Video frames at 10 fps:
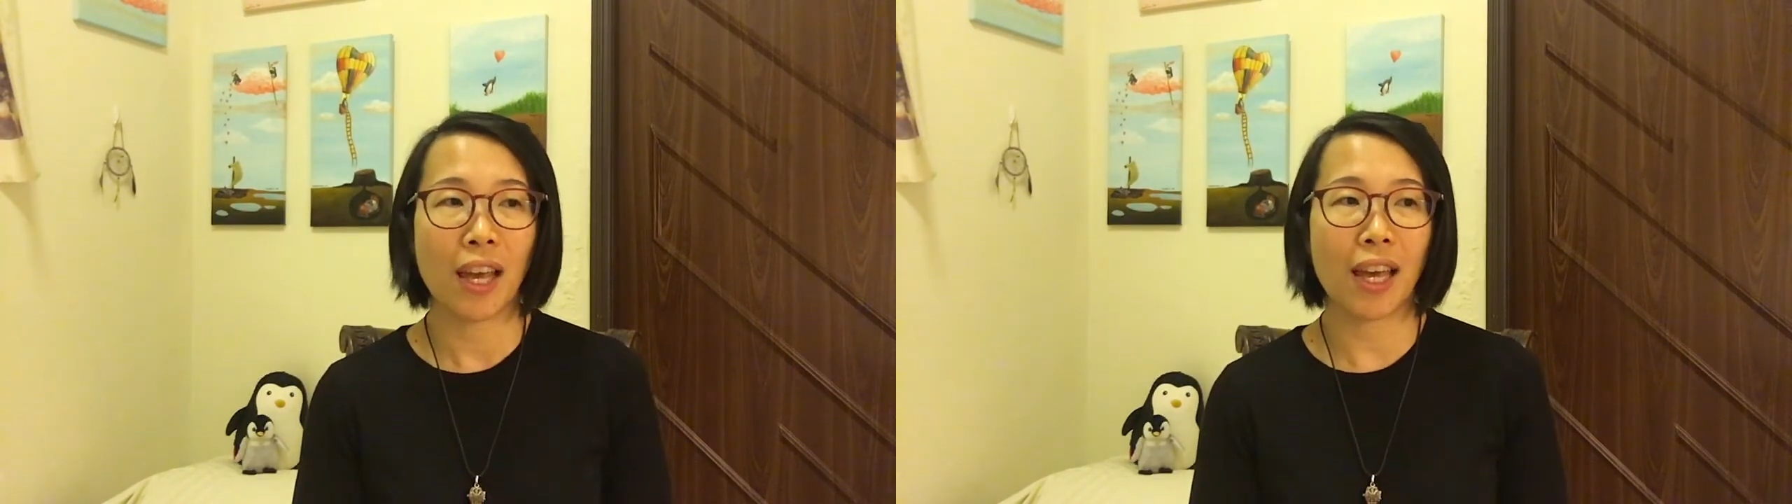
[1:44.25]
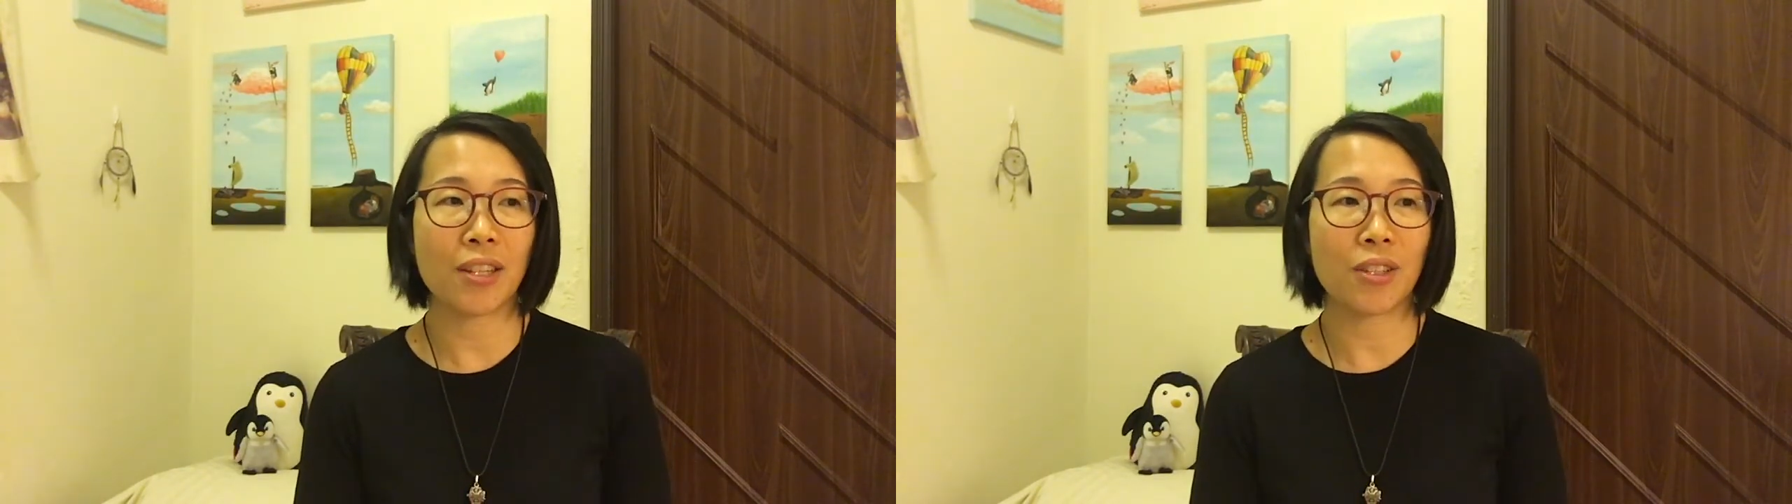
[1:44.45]

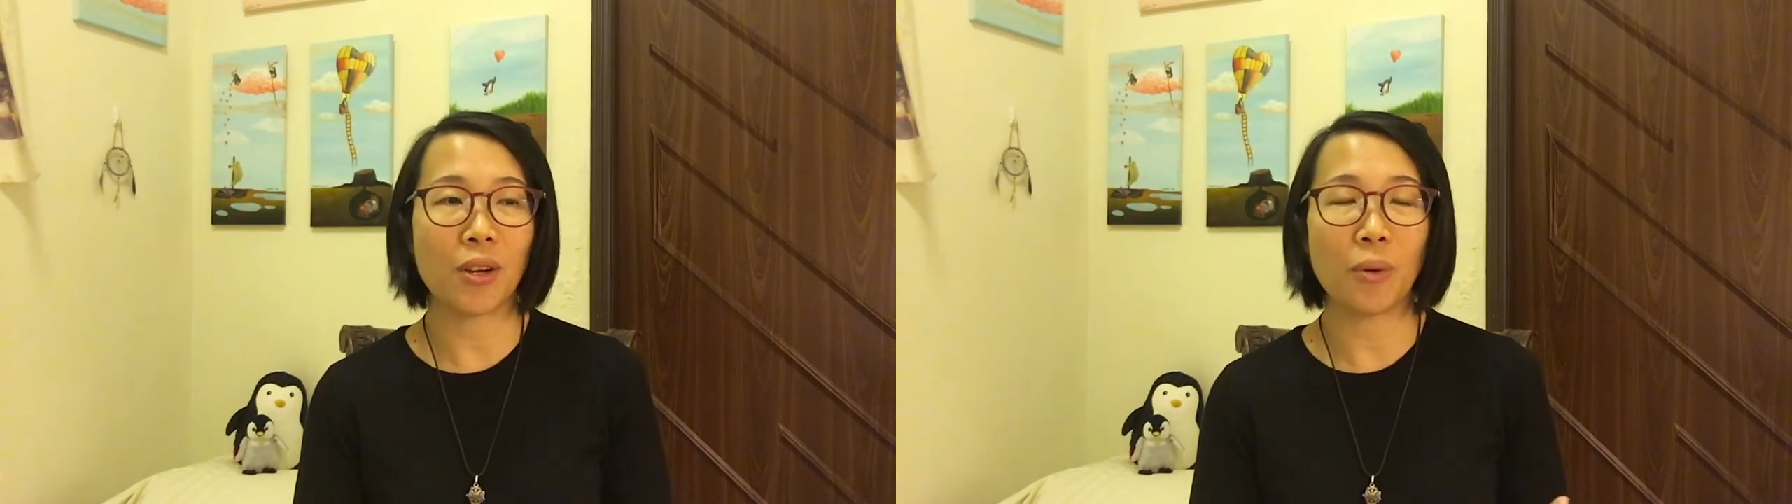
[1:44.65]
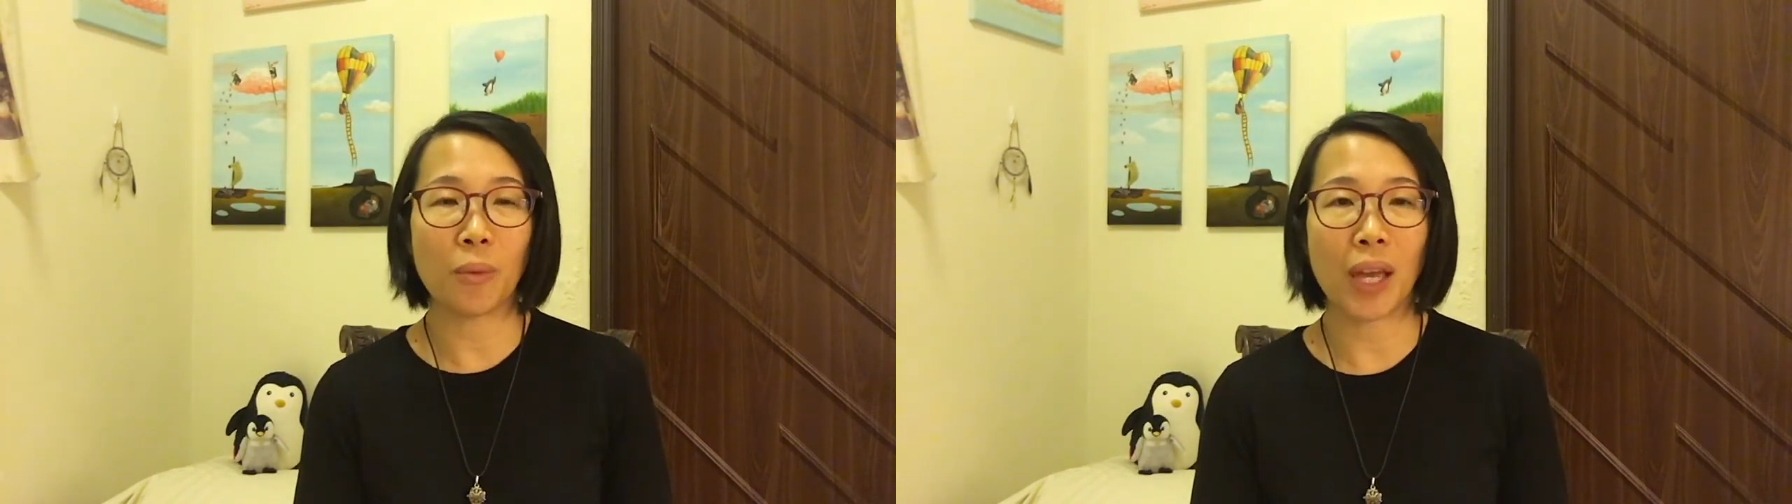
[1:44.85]
as
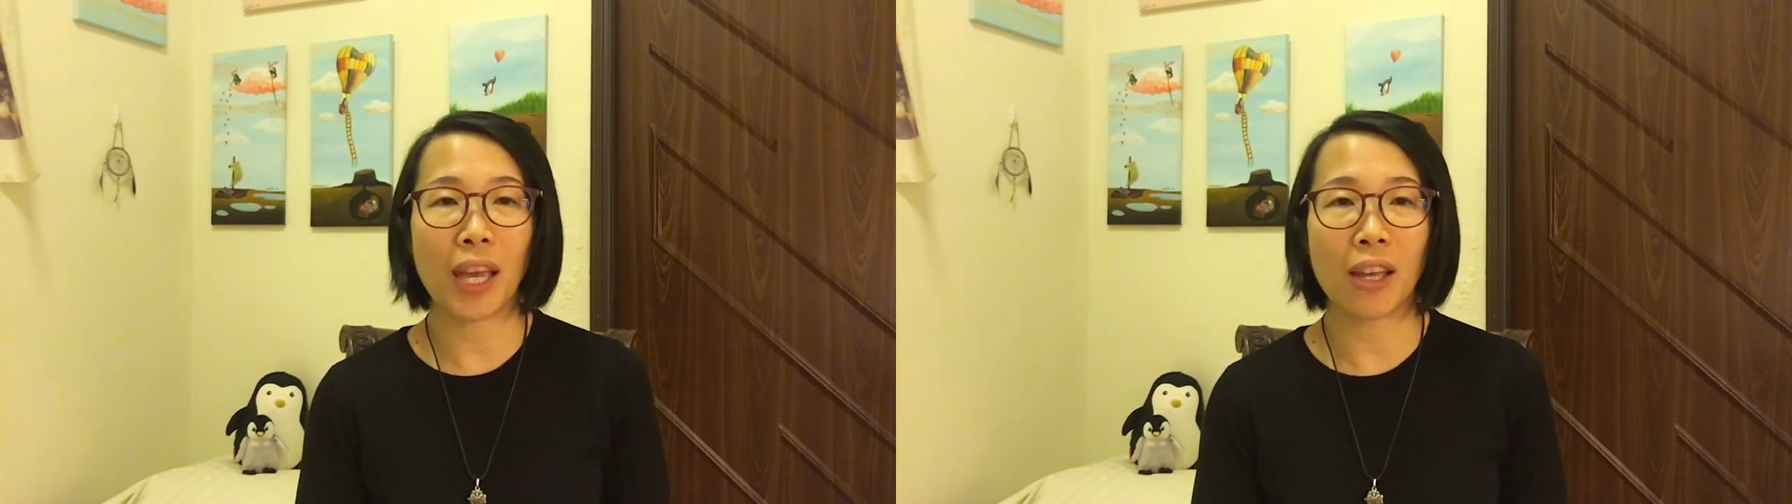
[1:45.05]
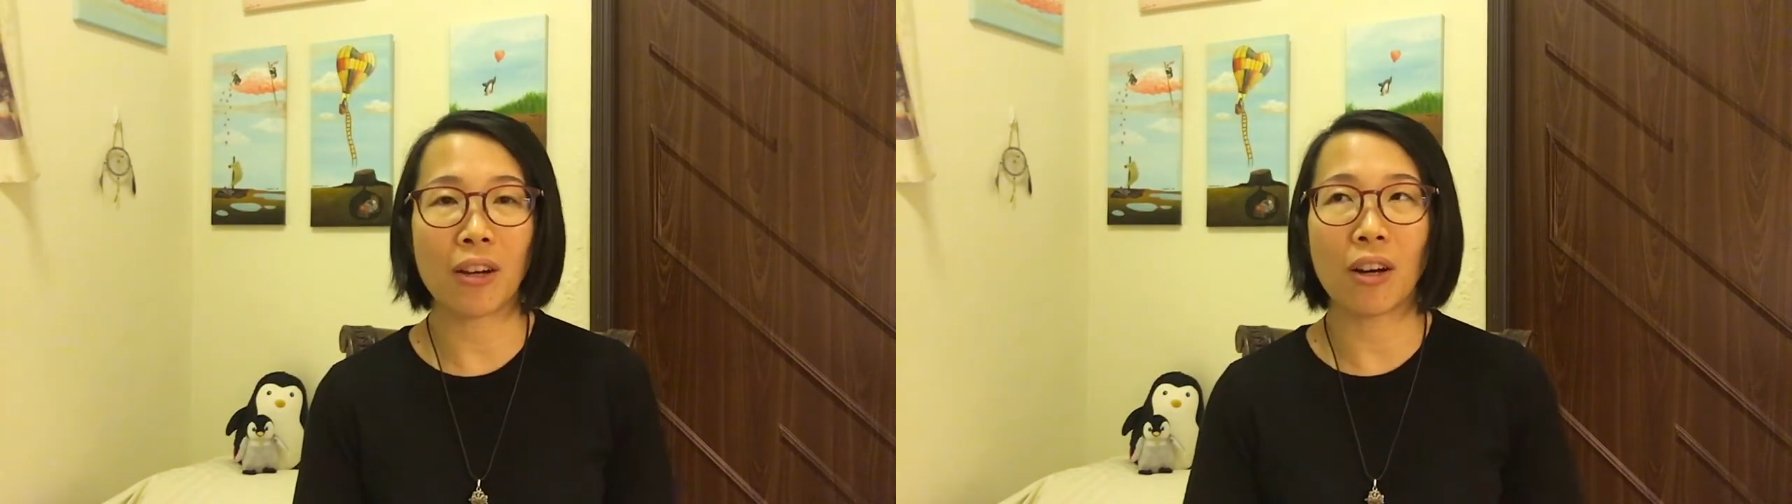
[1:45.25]
a
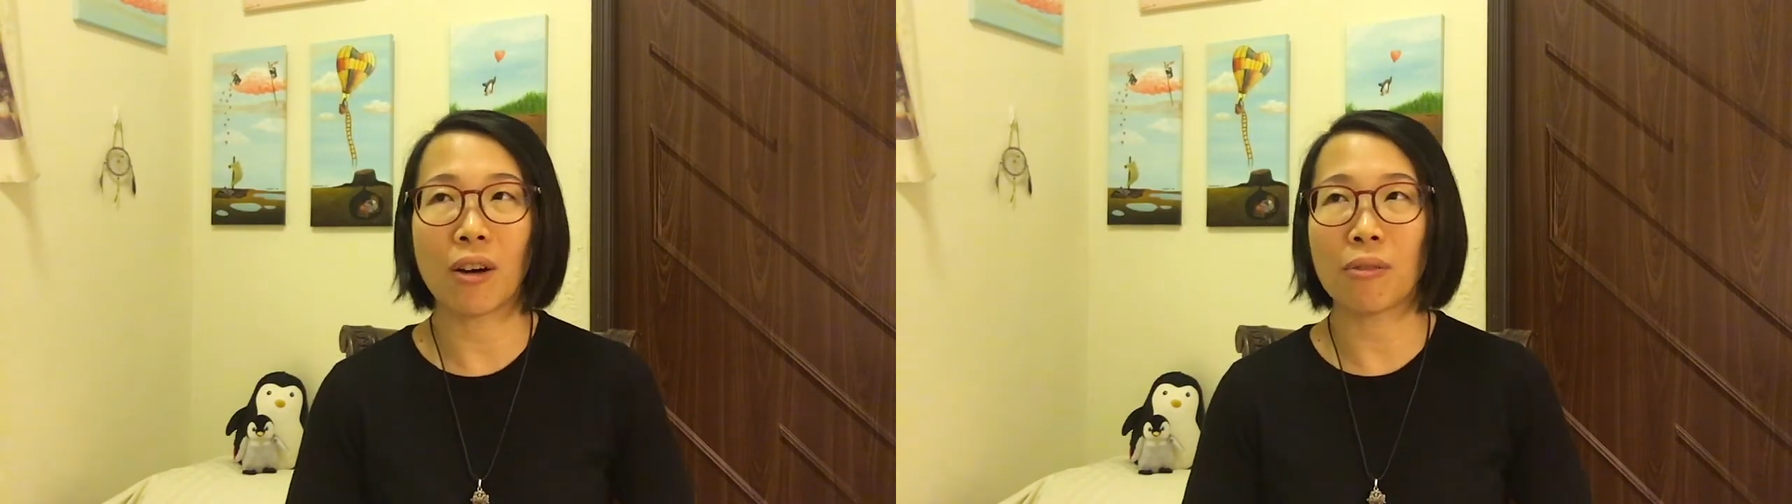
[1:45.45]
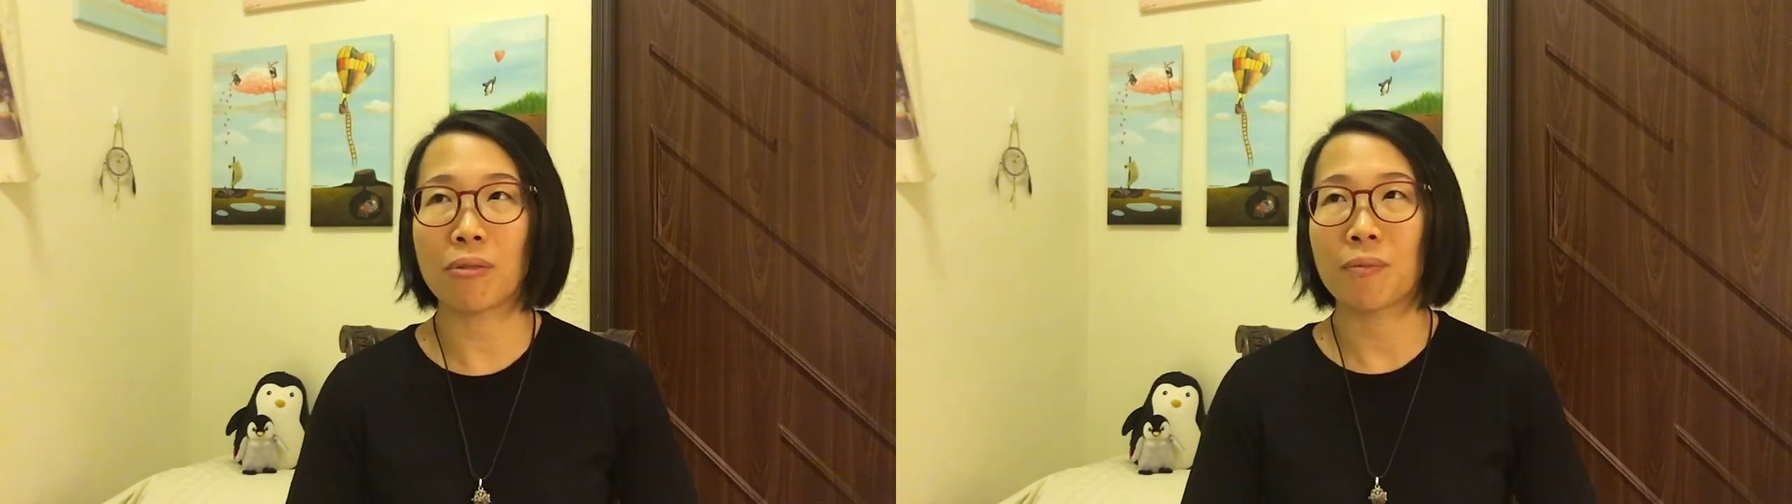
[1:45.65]
way
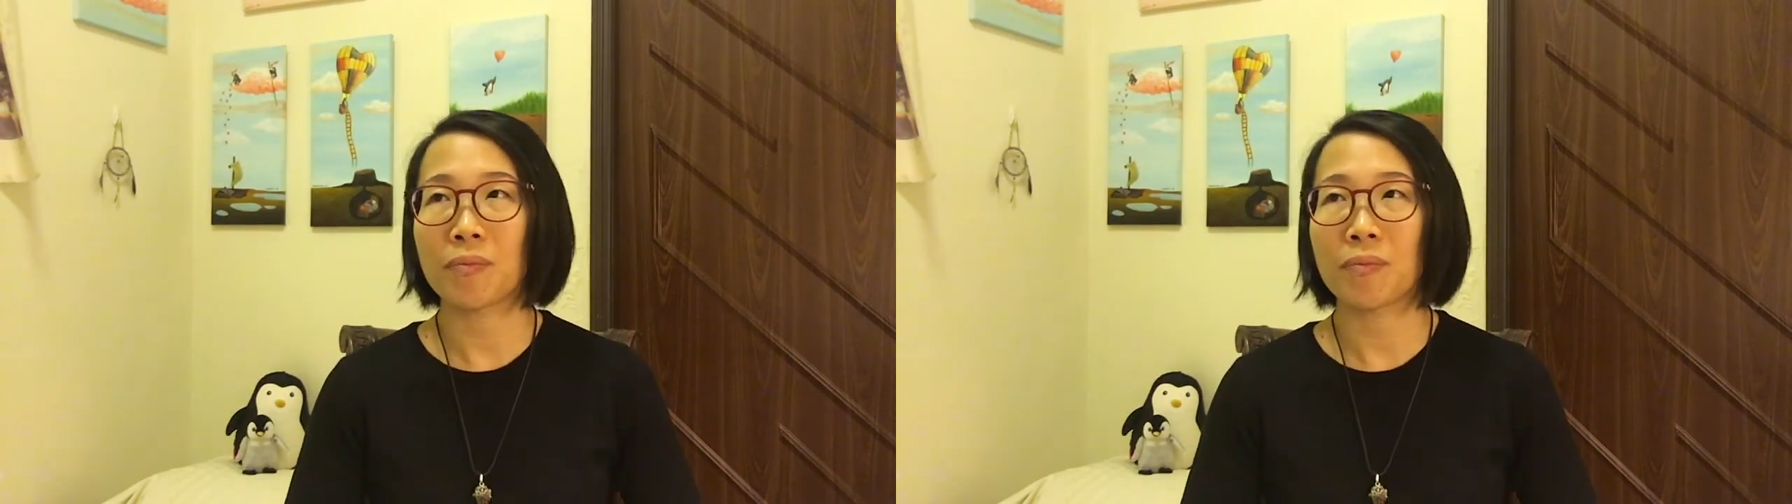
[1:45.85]
of